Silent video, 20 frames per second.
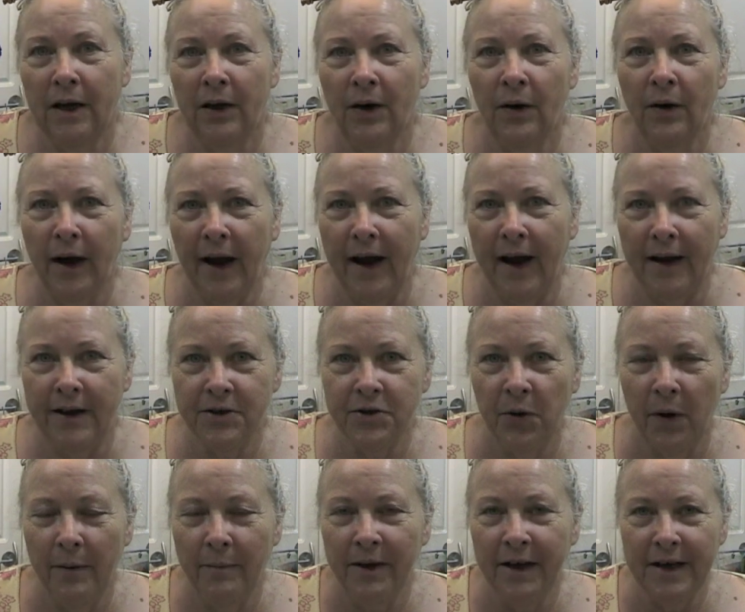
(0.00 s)
okay,
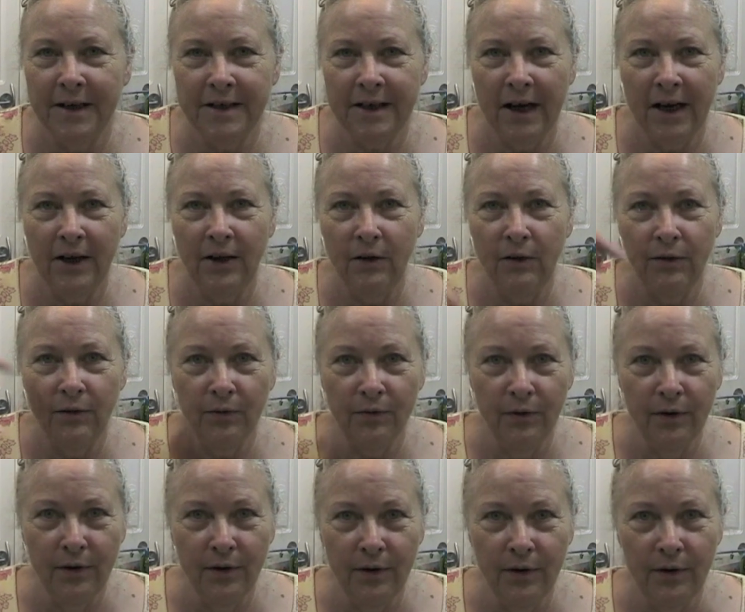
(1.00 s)
so I'm going to take you
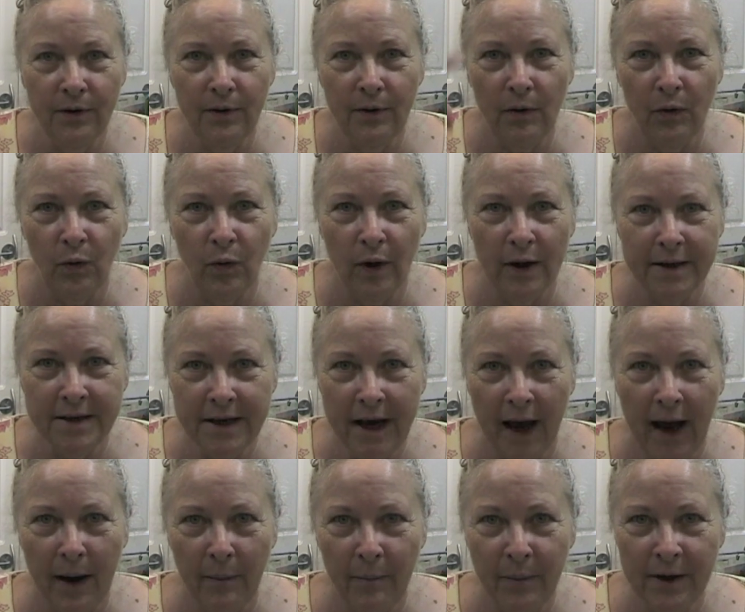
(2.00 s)
through what's
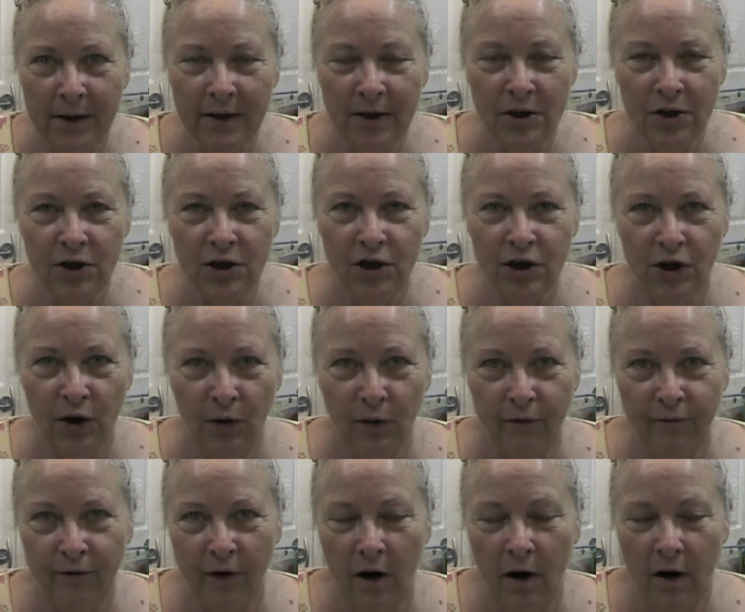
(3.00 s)
happened so
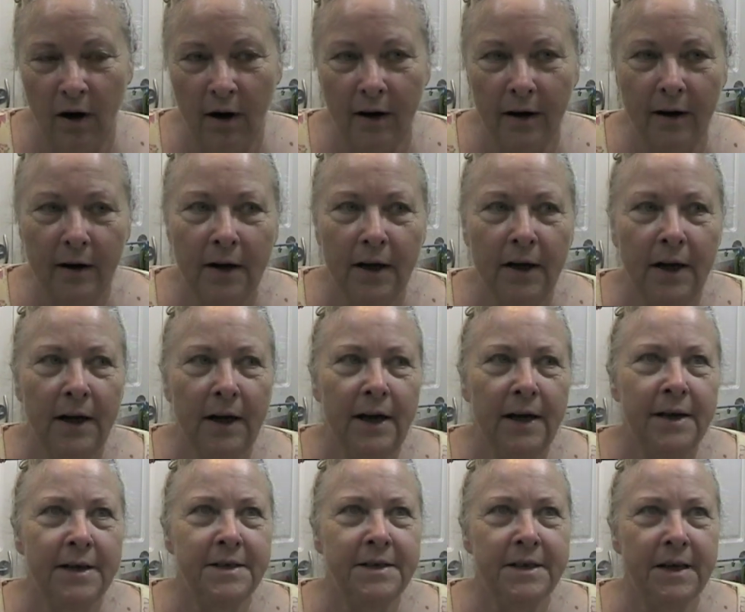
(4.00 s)
far.
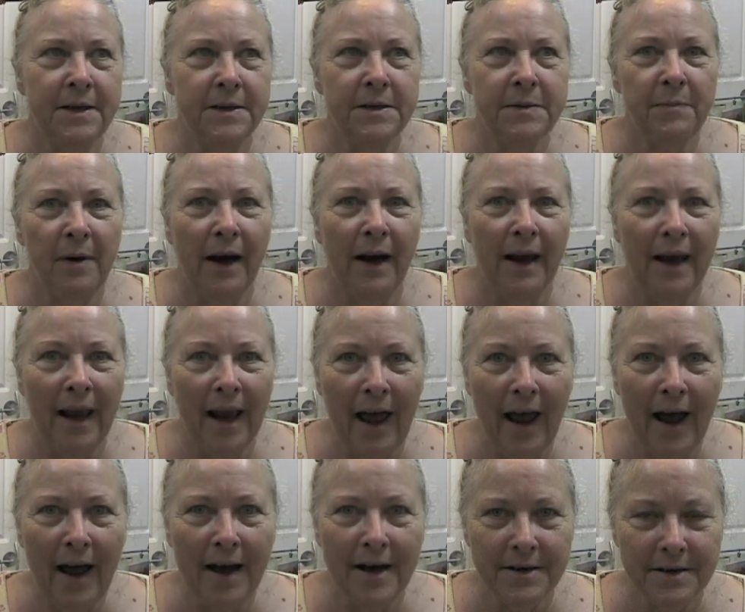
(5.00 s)
Since my
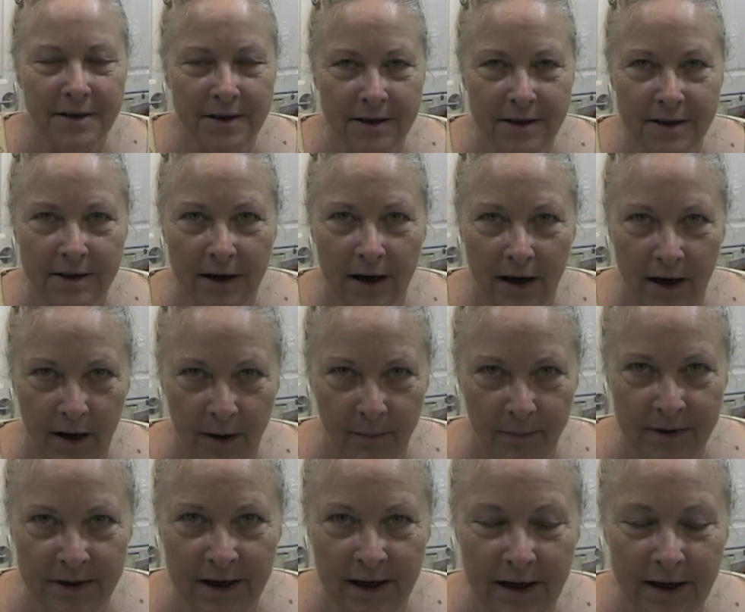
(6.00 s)
last
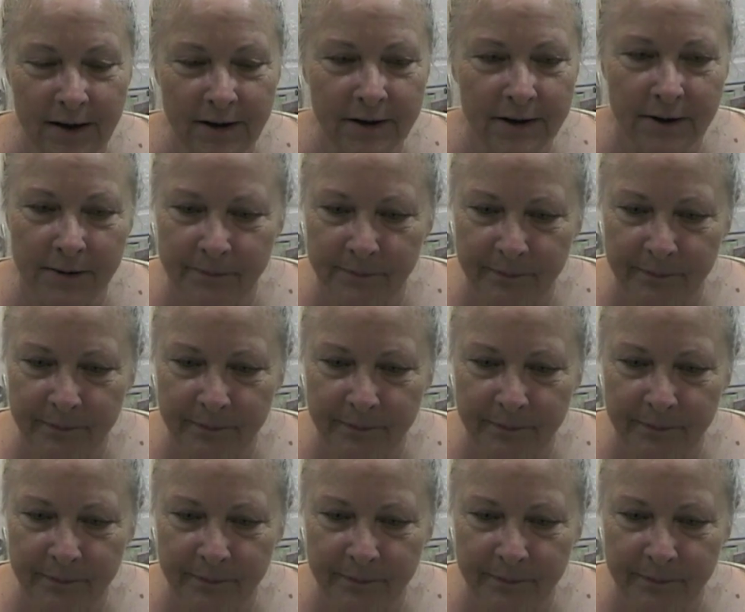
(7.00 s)
update,